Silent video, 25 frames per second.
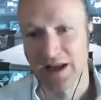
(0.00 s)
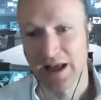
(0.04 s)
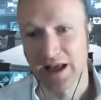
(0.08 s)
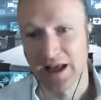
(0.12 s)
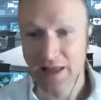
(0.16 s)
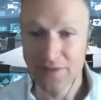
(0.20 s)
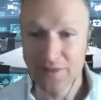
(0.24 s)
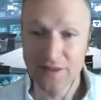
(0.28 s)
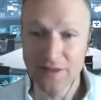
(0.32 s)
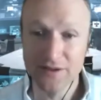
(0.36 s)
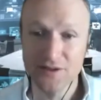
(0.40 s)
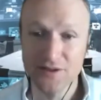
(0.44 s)

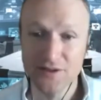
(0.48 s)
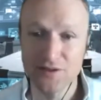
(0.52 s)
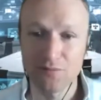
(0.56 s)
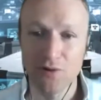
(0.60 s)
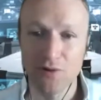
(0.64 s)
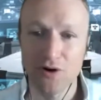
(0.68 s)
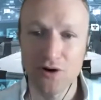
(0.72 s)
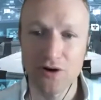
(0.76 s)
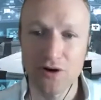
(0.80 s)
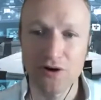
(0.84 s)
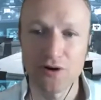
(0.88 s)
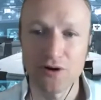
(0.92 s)
And then
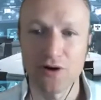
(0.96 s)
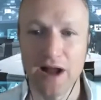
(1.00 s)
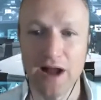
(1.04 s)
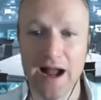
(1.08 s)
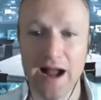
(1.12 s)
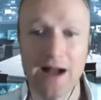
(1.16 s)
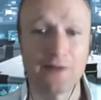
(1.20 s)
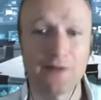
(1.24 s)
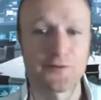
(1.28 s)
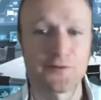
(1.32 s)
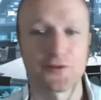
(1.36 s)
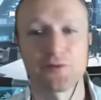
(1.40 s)
tomorrow
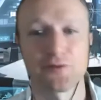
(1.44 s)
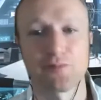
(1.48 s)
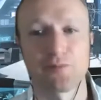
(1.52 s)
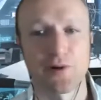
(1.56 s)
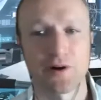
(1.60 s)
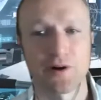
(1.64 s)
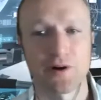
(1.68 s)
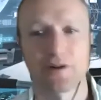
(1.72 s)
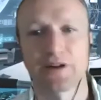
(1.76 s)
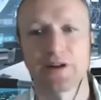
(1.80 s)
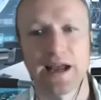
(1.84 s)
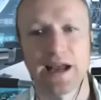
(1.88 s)
after
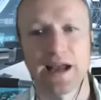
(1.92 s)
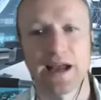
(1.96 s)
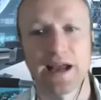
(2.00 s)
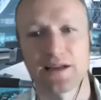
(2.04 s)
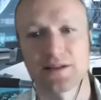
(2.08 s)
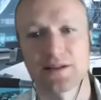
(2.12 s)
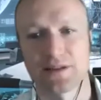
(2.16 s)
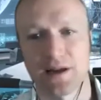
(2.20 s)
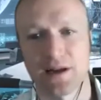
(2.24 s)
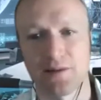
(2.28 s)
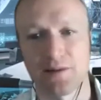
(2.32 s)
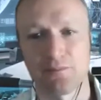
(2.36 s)

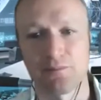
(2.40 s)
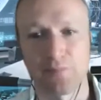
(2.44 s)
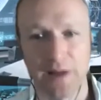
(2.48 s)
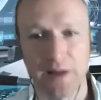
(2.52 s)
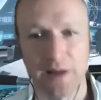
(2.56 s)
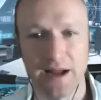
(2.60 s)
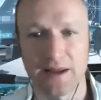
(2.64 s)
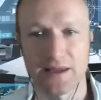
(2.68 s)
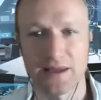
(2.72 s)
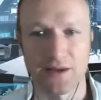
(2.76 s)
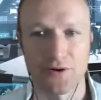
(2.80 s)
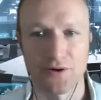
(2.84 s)
Bardcast, I'm
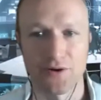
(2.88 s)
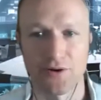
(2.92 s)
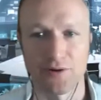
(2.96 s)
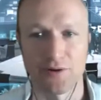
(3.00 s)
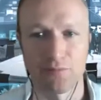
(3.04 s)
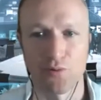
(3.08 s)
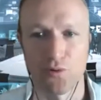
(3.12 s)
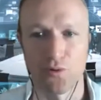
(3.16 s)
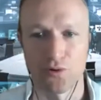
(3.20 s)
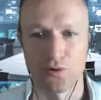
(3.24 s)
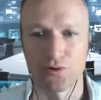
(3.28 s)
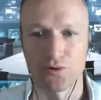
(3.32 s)
back here on
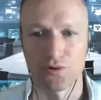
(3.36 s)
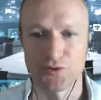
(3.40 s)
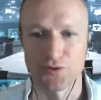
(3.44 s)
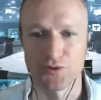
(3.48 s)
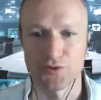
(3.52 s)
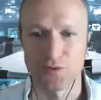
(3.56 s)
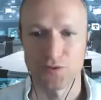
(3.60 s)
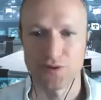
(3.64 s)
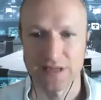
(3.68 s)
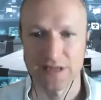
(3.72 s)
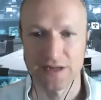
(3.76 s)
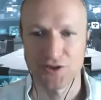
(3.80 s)
Portal to
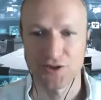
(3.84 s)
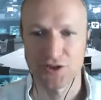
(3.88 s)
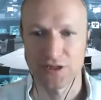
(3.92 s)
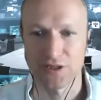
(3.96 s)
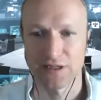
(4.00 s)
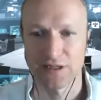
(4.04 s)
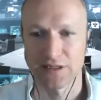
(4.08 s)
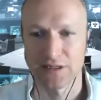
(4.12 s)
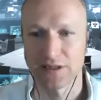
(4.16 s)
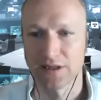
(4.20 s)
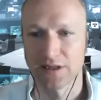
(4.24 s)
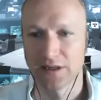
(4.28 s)

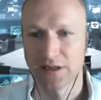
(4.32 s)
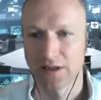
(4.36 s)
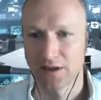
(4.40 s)
Ascension